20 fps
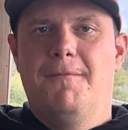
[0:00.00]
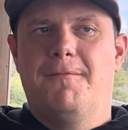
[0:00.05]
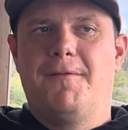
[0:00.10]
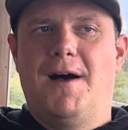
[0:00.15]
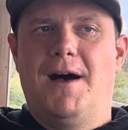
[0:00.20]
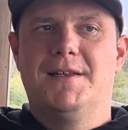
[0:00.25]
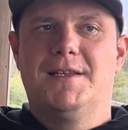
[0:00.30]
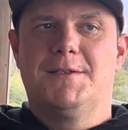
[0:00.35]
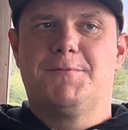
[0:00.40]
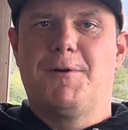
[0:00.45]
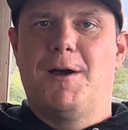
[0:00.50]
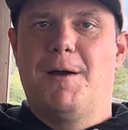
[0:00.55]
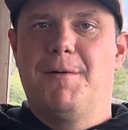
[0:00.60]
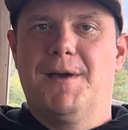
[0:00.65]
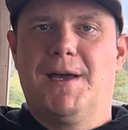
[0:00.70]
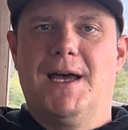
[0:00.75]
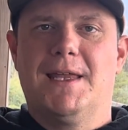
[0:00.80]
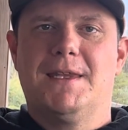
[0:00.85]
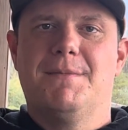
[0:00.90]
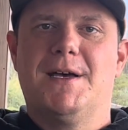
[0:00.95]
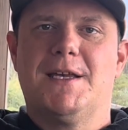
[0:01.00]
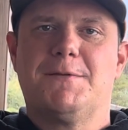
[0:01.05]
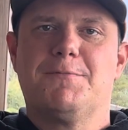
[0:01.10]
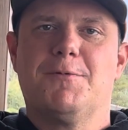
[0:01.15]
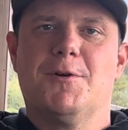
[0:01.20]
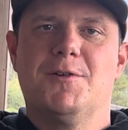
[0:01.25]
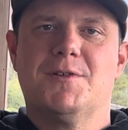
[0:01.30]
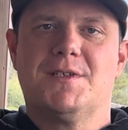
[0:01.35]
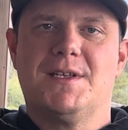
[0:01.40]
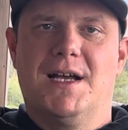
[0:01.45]
Fonda's probably got the best
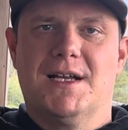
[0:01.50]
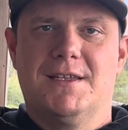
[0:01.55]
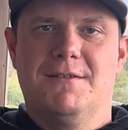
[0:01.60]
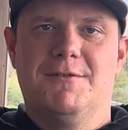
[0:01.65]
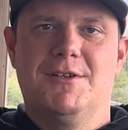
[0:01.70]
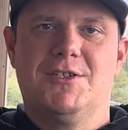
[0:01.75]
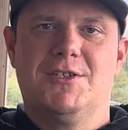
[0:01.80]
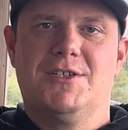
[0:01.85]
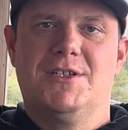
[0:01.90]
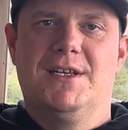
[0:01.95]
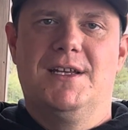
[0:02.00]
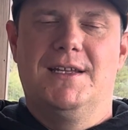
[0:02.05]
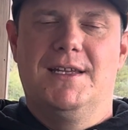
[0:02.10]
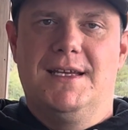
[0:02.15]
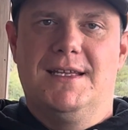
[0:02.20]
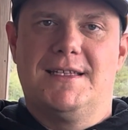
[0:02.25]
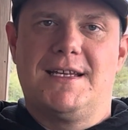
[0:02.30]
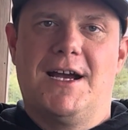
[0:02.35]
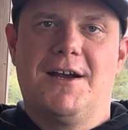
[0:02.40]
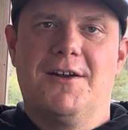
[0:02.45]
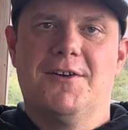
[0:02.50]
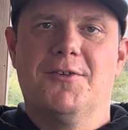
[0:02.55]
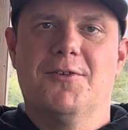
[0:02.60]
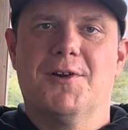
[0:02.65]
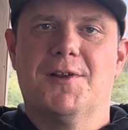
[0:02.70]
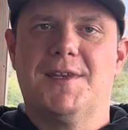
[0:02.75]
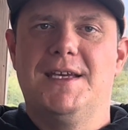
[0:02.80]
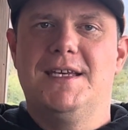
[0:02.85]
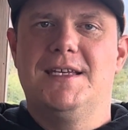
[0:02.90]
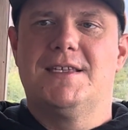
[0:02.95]
pro stock division in the entire
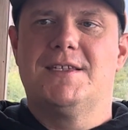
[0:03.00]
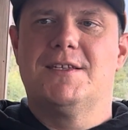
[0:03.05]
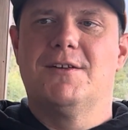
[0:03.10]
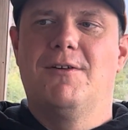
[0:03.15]
Northeast.